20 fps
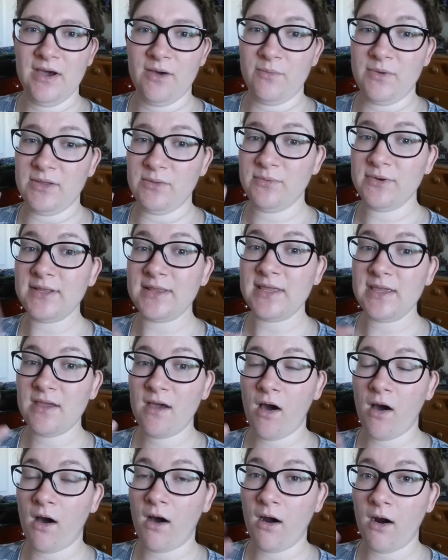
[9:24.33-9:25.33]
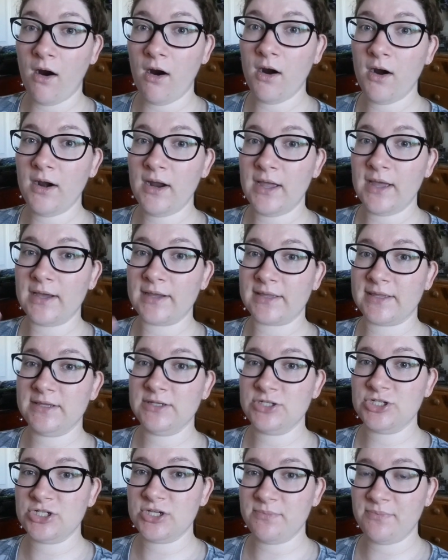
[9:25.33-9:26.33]
we really are a
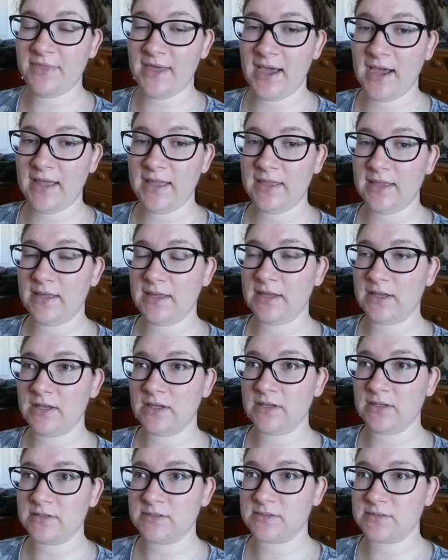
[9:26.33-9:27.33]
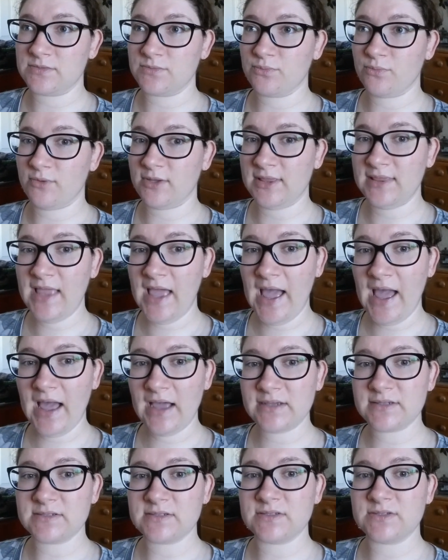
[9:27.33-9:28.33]
kinship that is
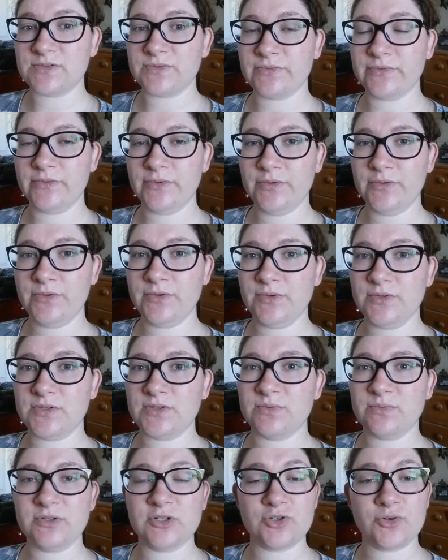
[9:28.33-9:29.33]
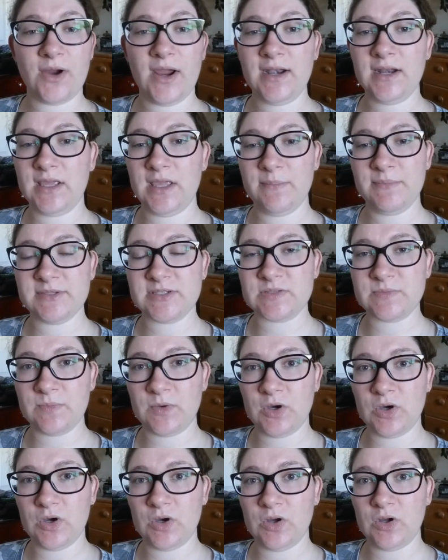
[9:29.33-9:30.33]
relaxed, loose. We're trying to keep it
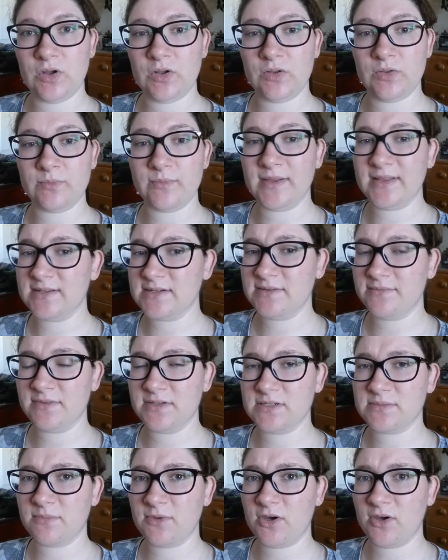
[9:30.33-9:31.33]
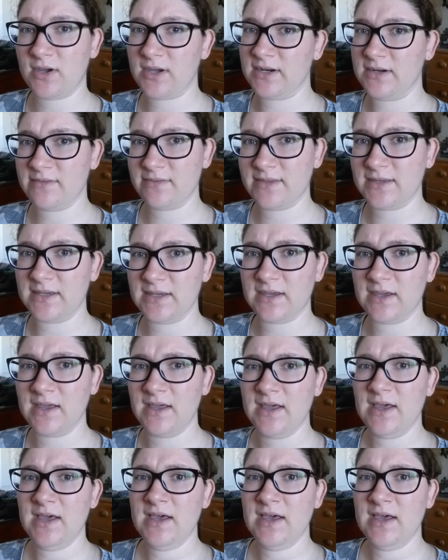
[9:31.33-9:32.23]
small, relatively small kind of thing.